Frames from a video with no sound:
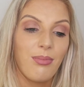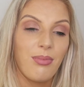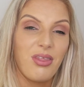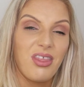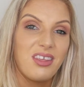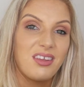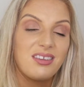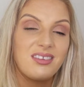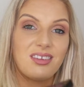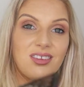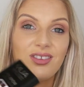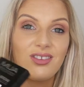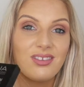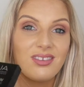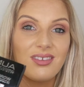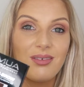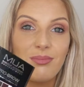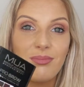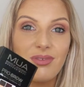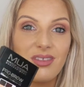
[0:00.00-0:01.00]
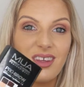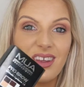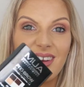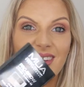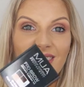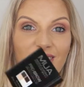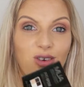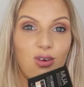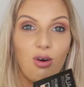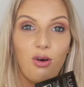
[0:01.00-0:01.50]
this is
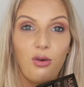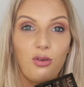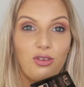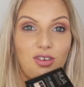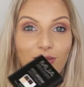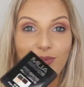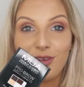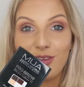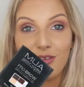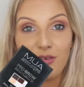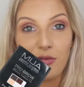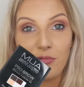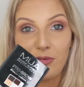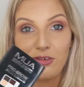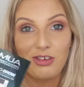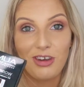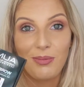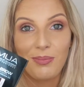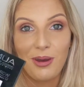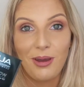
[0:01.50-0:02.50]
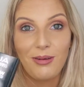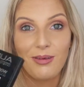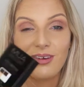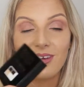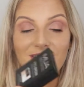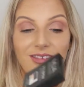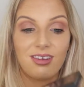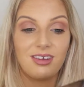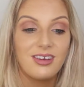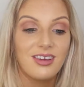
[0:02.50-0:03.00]
something not to be snobbish about,
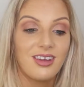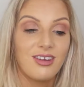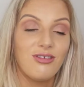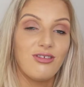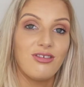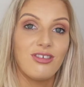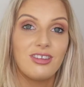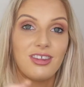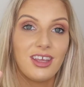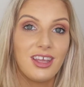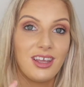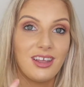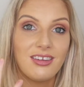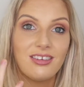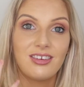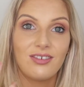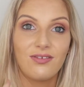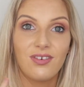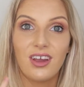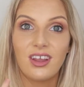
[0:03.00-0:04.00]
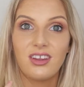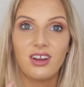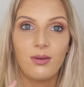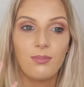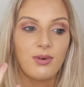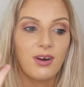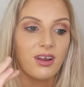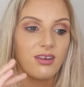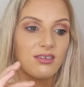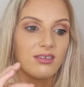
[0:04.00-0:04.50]
because it can really define your
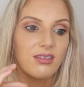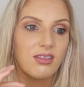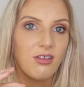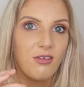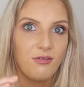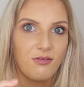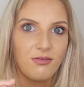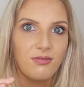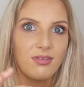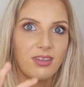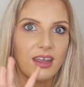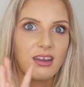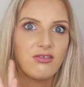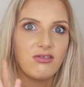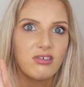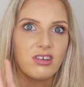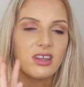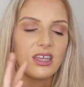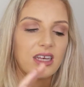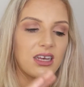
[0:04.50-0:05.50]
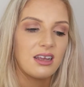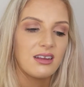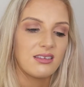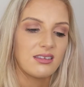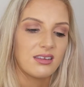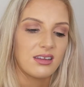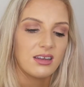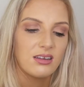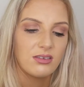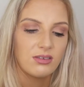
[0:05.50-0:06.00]
brows like really
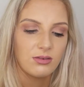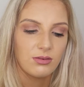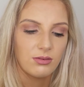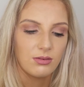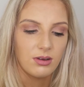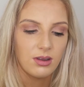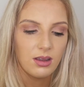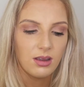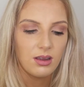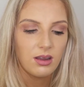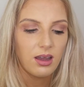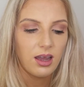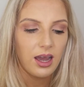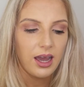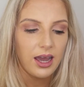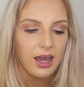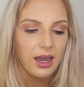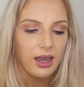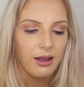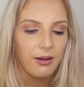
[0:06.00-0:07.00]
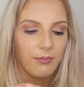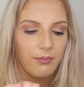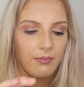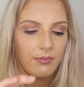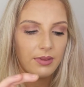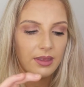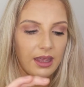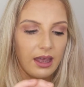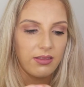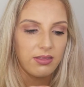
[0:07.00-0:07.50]
nicely. So
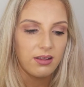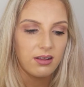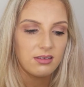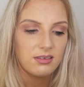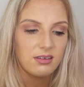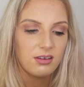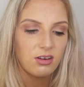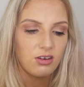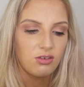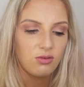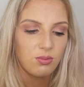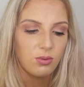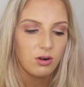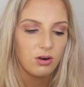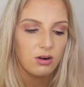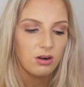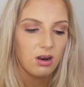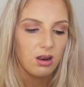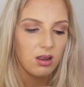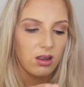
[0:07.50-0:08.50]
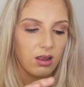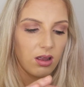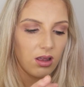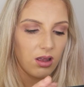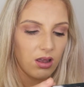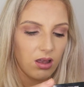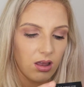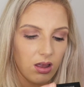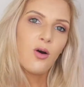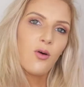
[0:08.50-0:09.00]
yeah, that's a good one.
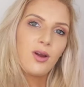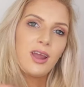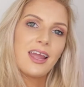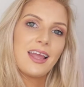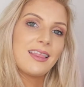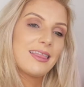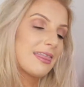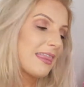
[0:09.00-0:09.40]
Okay,